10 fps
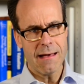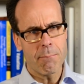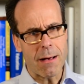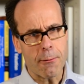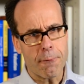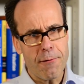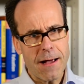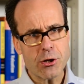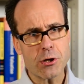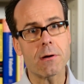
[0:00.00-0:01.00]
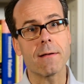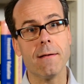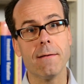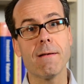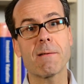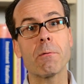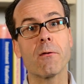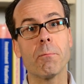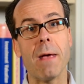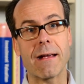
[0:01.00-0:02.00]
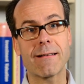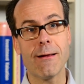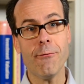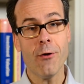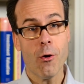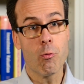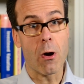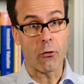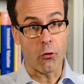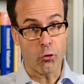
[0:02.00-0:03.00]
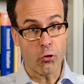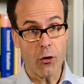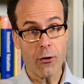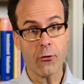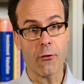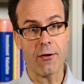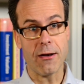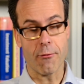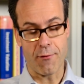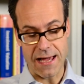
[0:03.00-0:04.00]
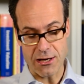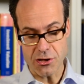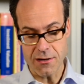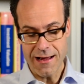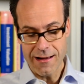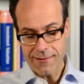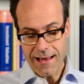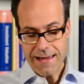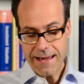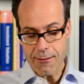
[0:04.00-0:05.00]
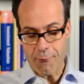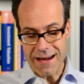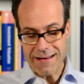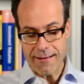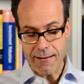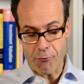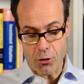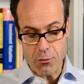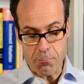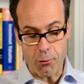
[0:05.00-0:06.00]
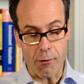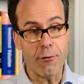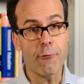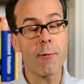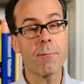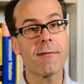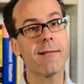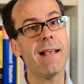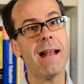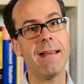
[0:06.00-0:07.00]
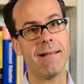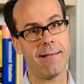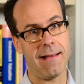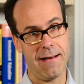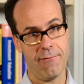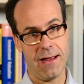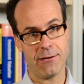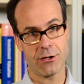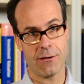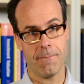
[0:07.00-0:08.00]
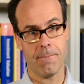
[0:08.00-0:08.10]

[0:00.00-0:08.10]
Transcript: Manufacturers in this perspective, who are the source of innovation, they innovate as they want to profit from selling the invention.